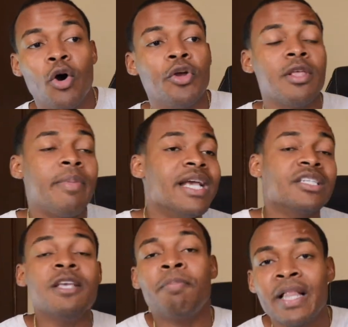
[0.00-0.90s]
Or they
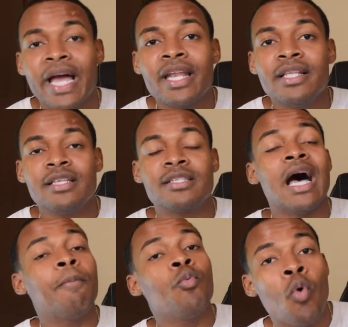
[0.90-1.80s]
basically plant, they
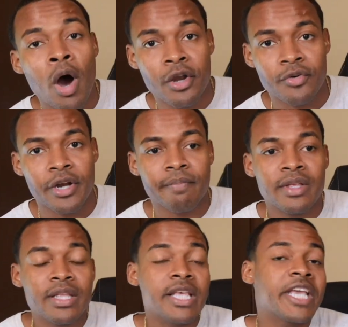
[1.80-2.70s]
stop watering.
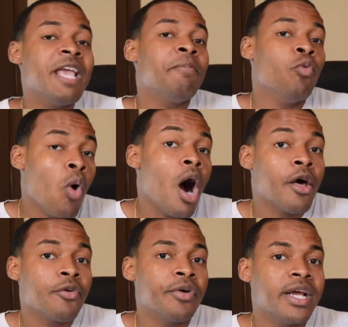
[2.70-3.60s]
They keep
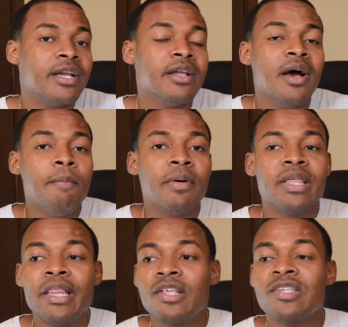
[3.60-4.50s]
watering, but
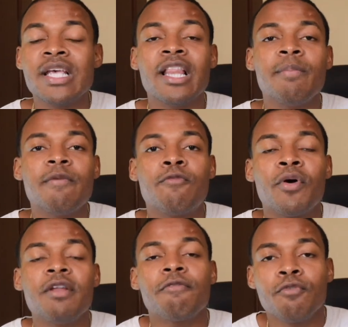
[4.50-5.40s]
then they sell it
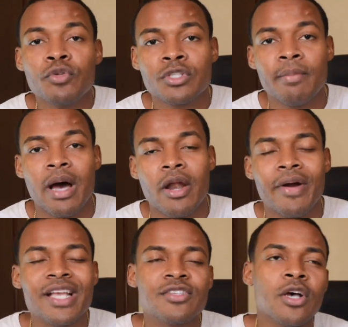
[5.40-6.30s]
before any fruits come out,
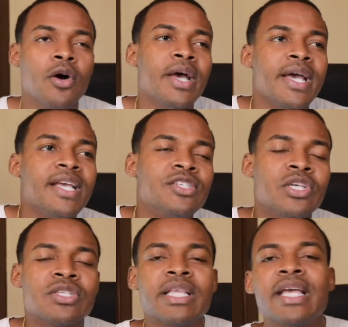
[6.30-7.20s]
alright? So it's
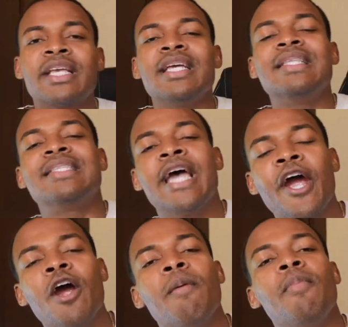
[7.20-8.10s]
just like a
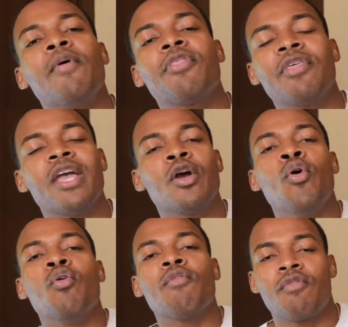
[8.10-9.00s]
terrible thing
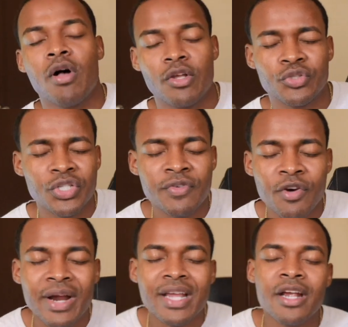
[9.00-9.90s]
overall. So this
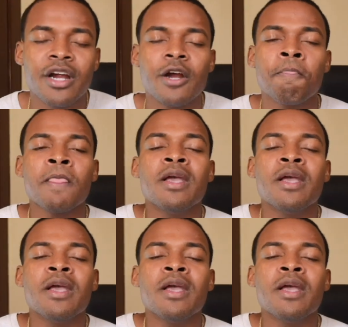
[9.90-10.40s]
video right here,